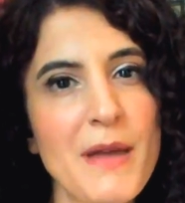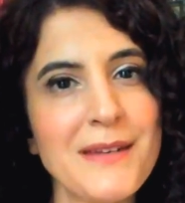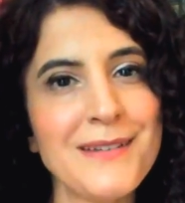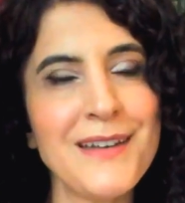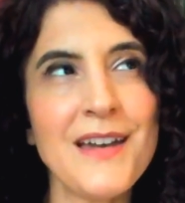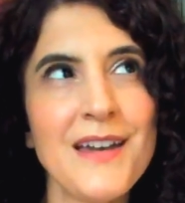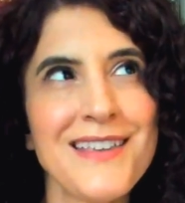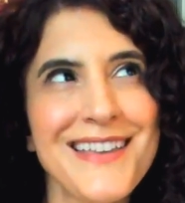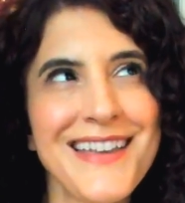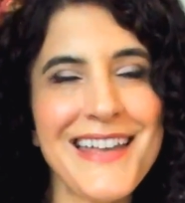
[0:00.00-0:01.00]
And
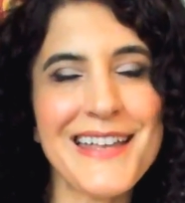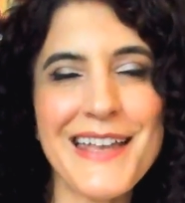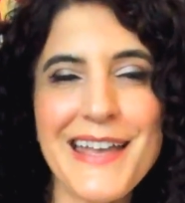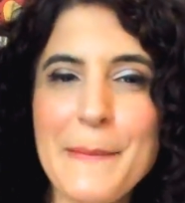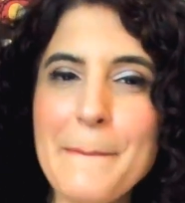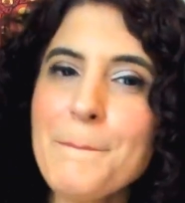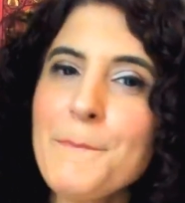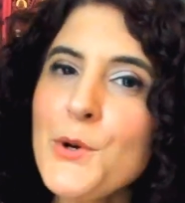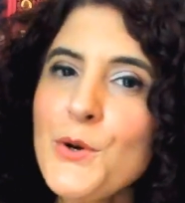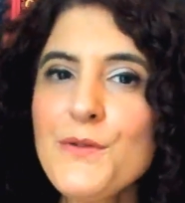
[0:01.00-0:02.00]
it
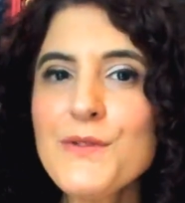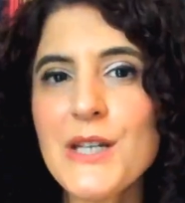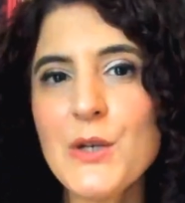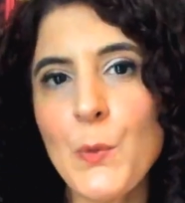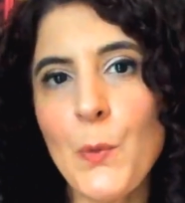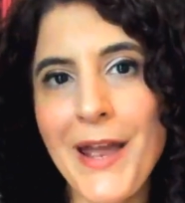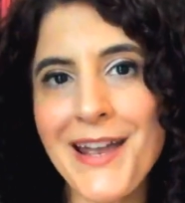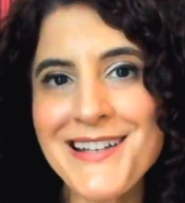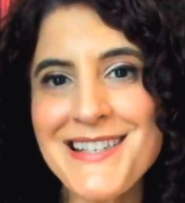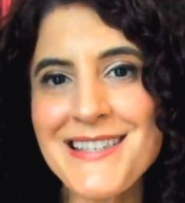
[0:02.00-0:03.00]
moved in
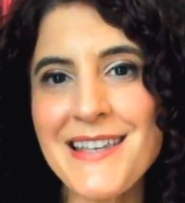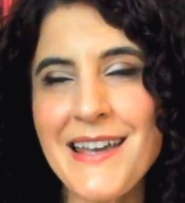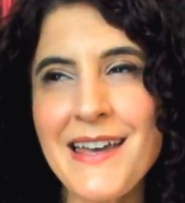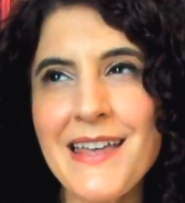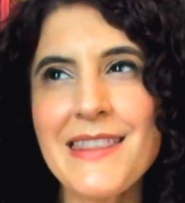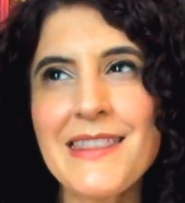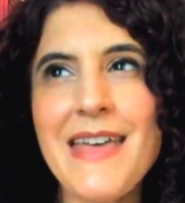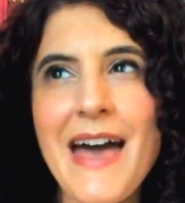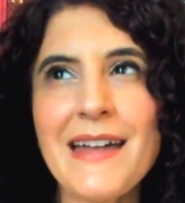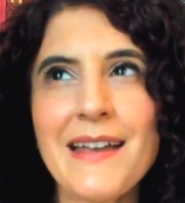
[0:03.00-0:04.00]
ways
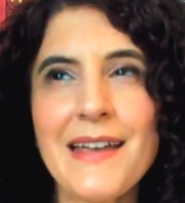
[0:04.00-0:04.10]
that